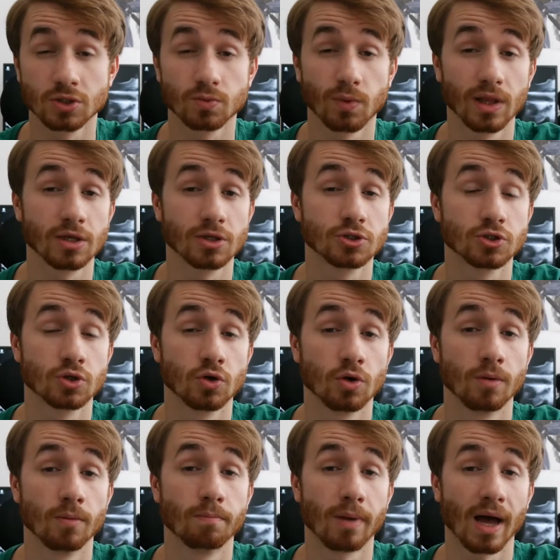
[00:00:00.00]
as well as
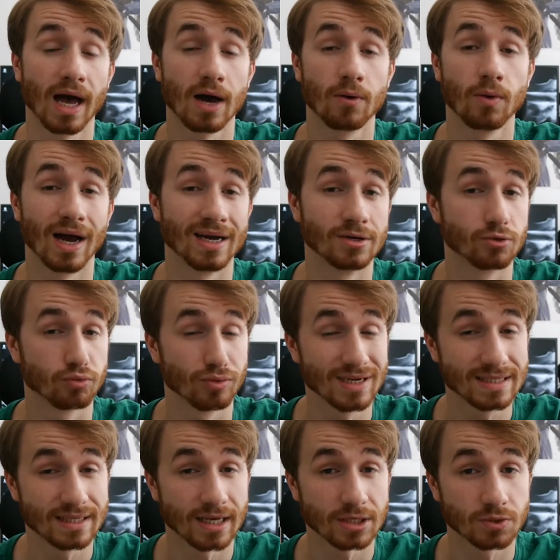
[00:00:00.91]
your power and
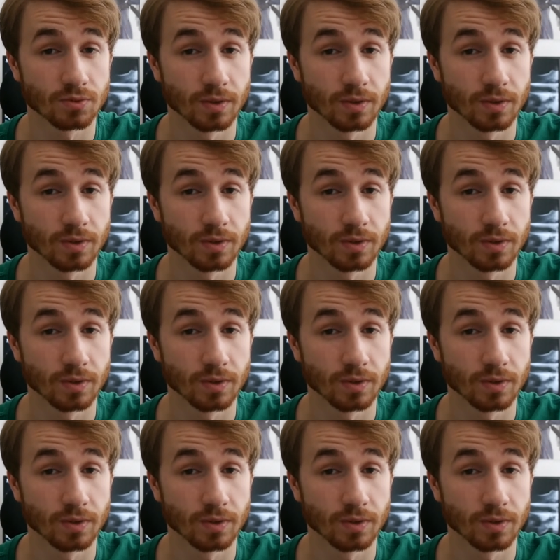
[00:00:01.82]
reset